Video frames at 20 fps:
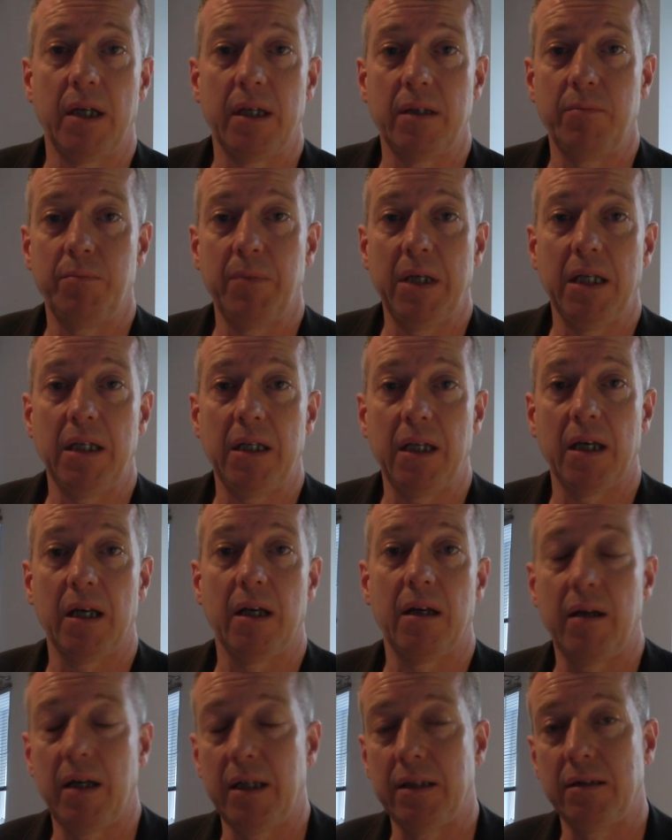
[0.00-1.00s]
in
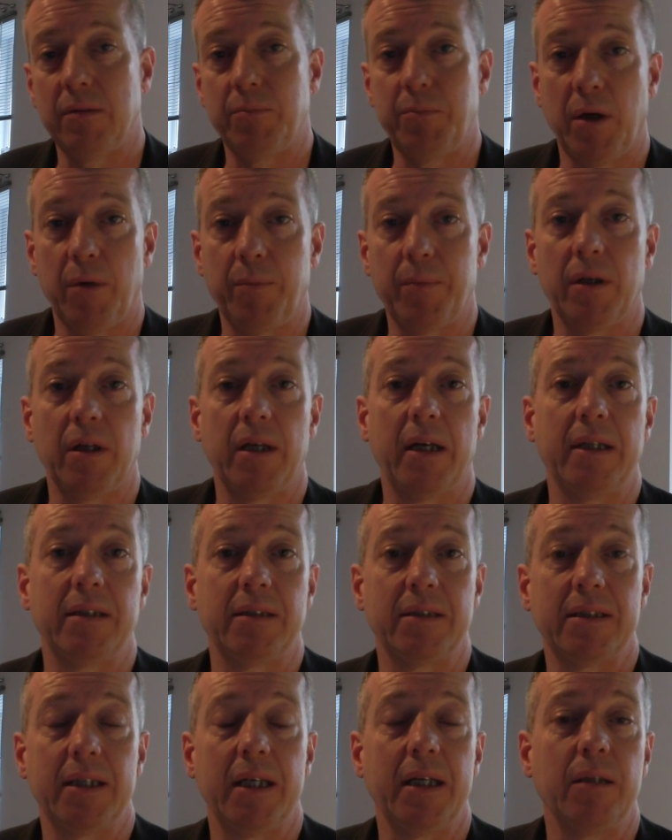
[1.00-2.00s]
media and in popular
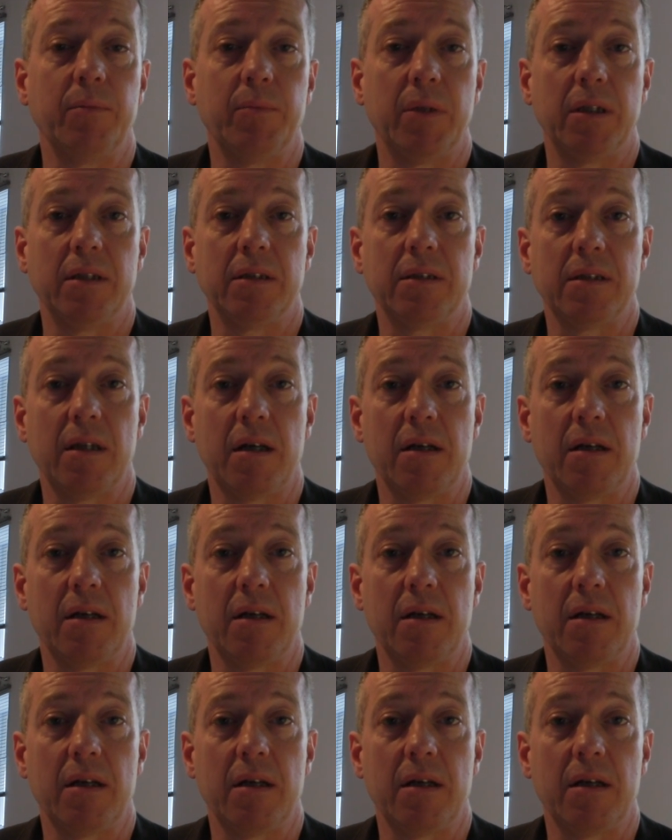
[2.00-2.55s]
entertainment